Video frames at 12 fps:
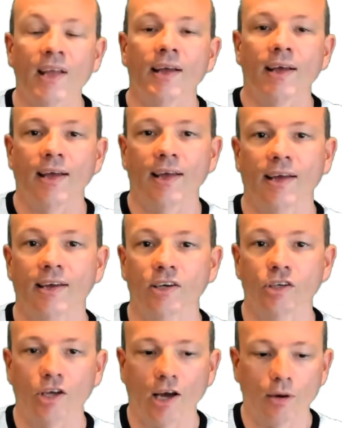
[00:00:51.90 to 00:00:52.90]

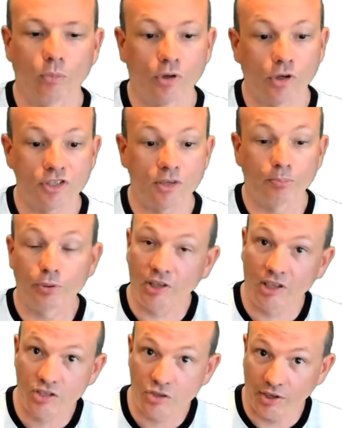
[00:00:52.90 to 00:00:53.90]
And we've got some
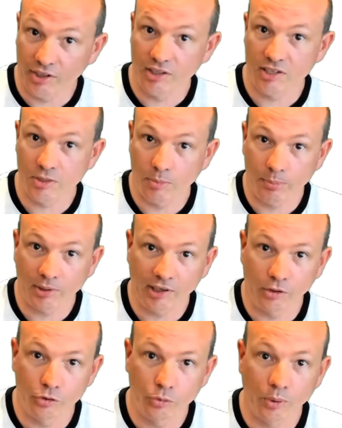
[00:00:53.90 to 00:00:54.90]
pretty exciting things that we're
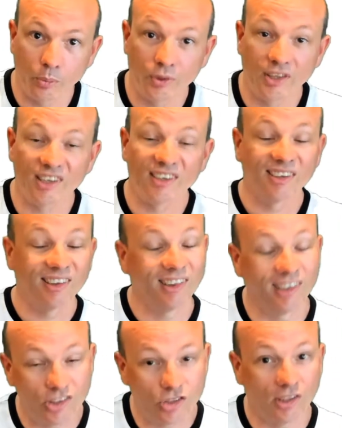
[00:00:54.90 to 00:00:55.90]
planning on doing with it.
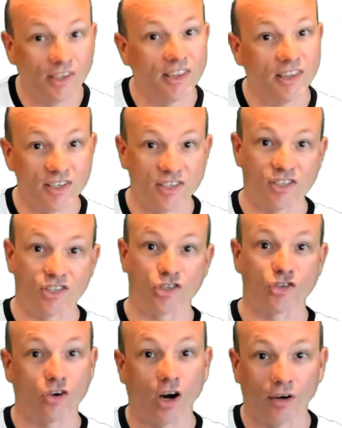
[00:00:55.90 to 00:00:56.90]
Literally, this is a
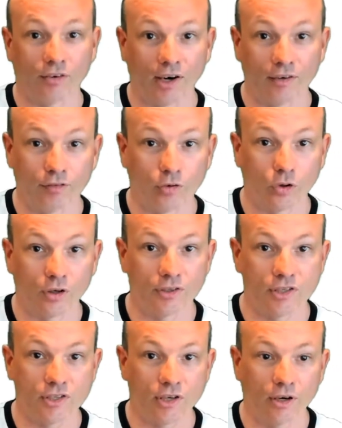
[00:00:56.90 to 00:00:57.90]
dry run for
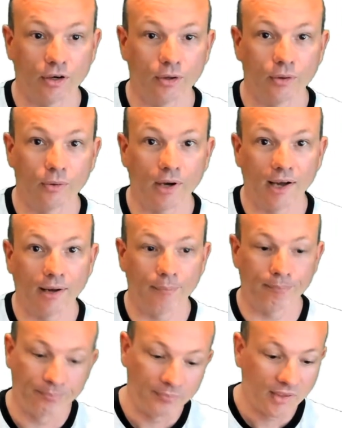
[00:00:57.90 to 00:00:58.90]
it.
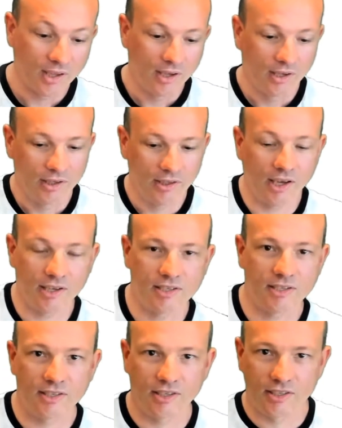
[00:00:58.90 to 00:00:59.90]
So,
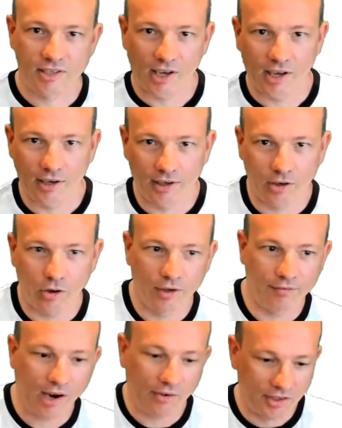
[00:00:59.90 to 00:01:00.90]
yes, it's kind
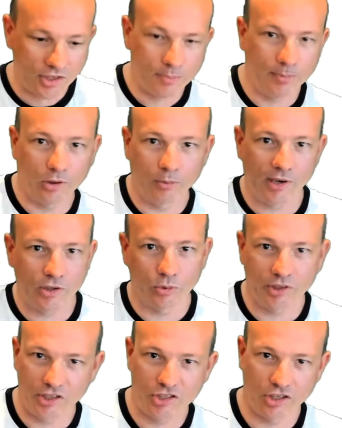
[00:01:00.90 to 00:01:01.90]
of our experimental
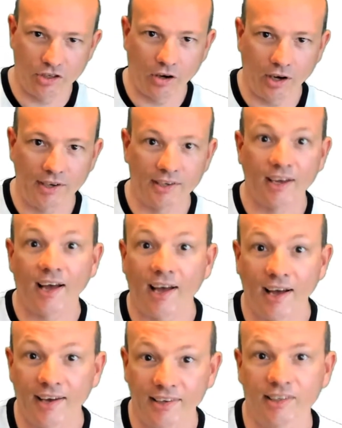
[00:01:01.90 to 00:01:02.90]
kitchen night
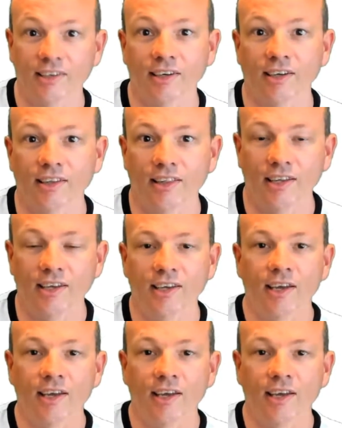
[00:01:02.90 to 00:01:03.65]
in the